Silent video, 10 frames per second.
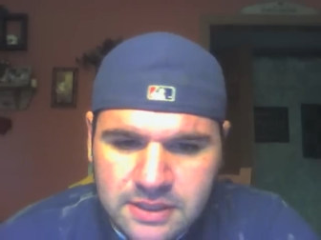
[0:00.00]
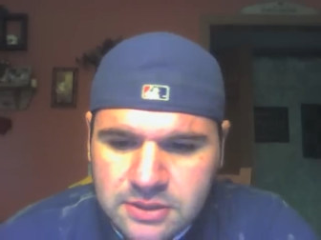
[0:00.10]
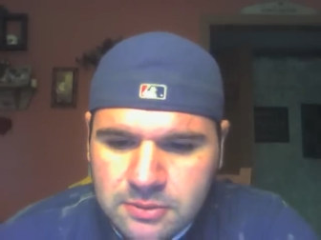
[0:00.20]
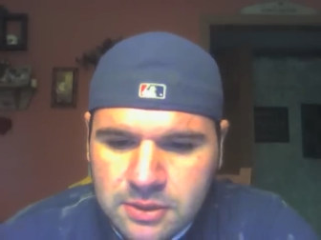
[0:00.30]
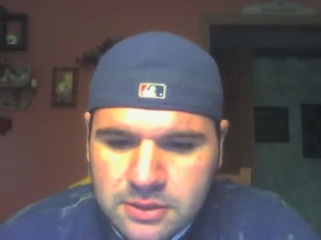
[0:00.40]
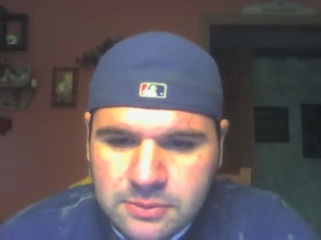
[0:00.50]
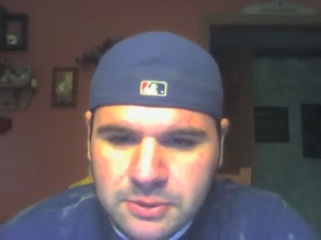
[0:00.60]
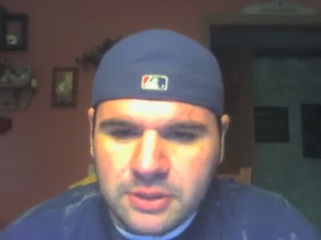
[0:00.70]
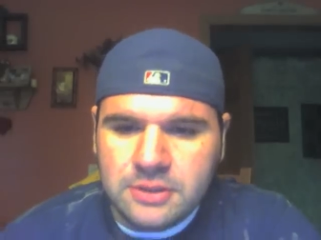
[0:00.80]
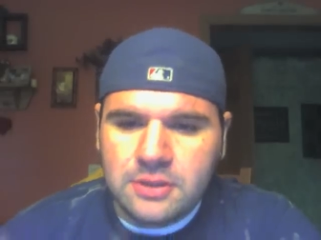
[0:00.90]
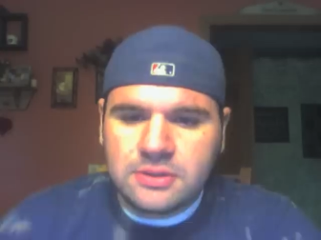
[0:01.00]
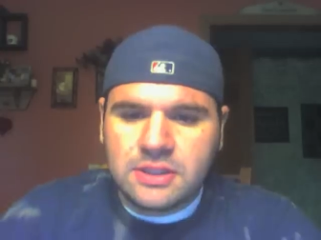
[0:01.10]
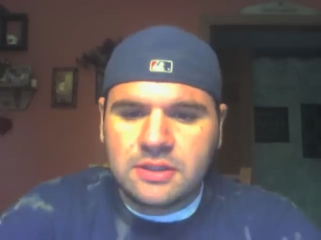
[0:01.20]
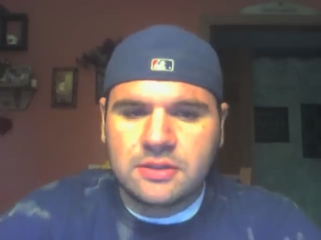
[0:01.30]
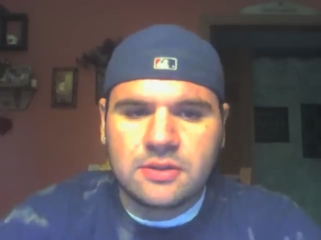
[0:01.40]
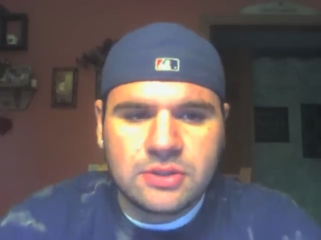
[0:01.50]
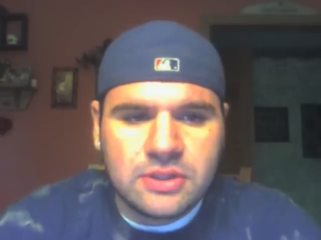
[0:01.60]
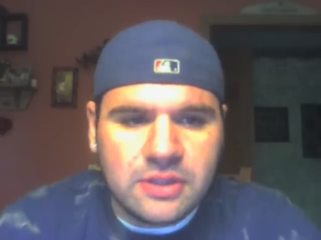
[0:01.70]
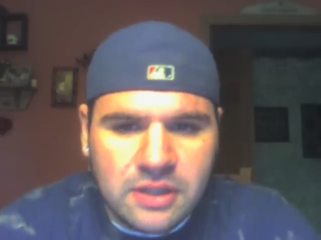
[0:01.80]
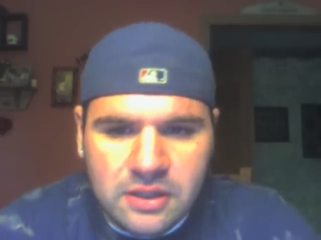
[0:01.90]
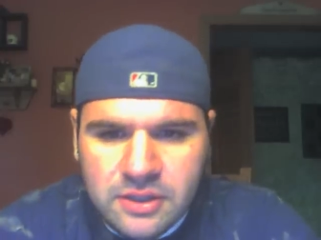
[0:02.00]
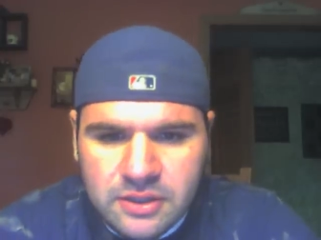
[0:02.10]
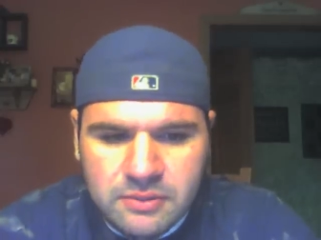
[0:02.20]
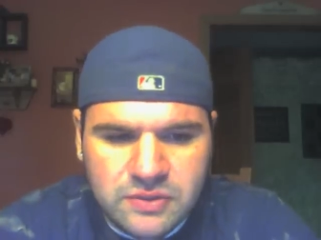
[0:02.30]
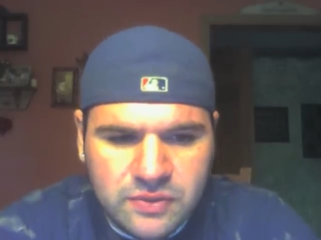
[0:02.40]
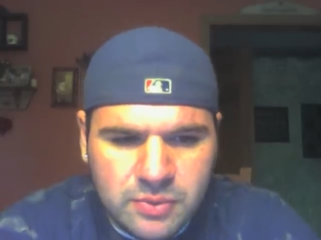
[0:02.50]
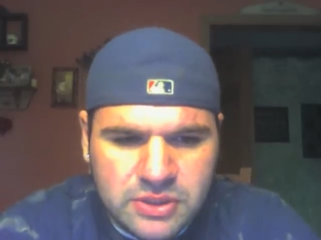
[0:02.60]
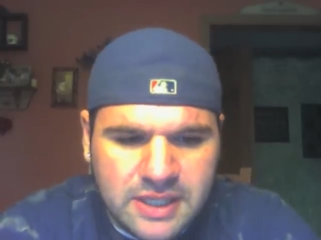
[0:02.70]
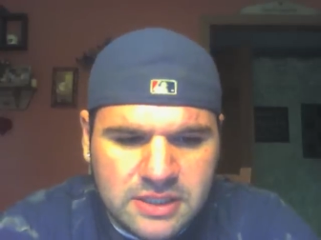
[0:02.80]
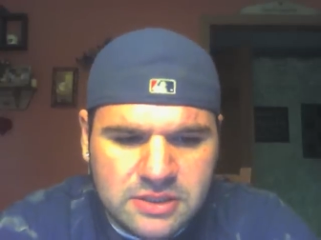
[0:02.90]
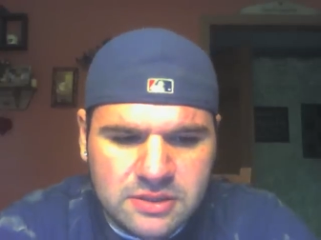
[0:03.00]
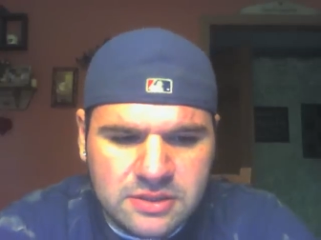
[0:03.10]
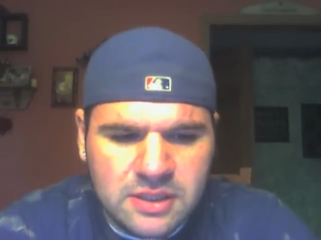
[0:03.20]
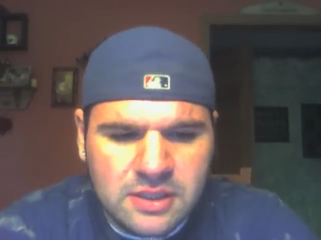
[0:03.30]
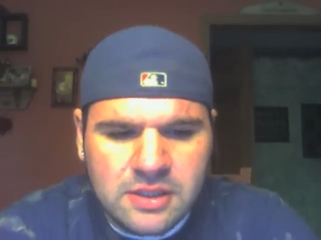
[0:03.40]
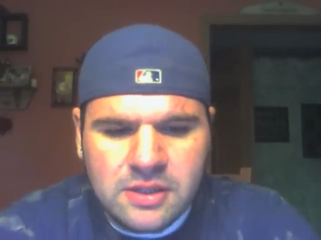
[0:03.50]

actually, one's really close. I think closer than all the other ones from projections.